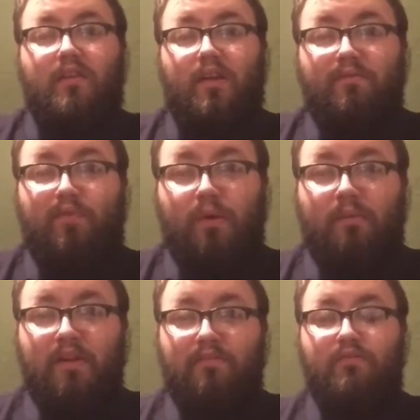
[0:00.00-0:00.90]

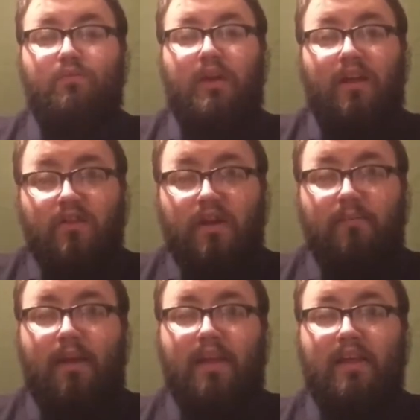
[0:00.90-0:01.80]
informative when I look
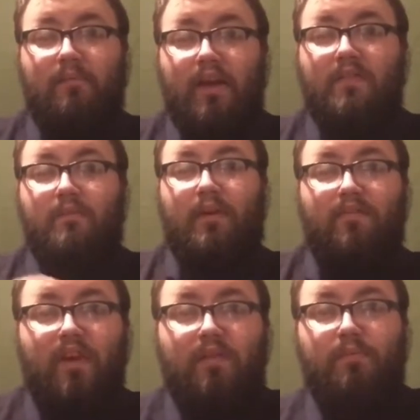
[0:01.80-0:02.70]
at my emails or my
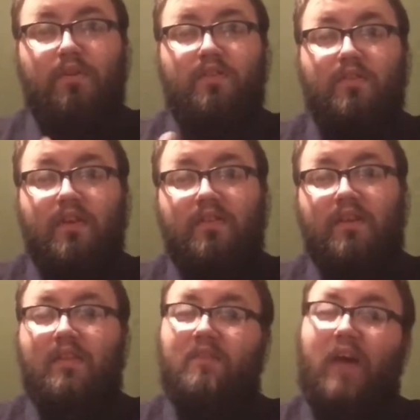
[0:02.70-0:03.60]
Facebooks or things
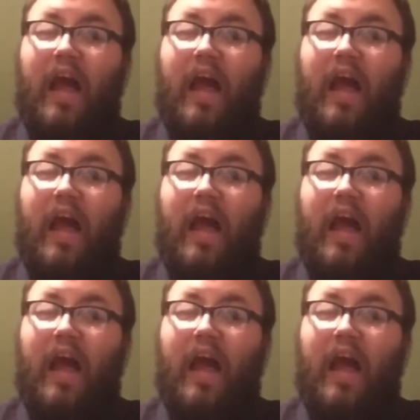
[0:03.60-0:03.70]
like that. If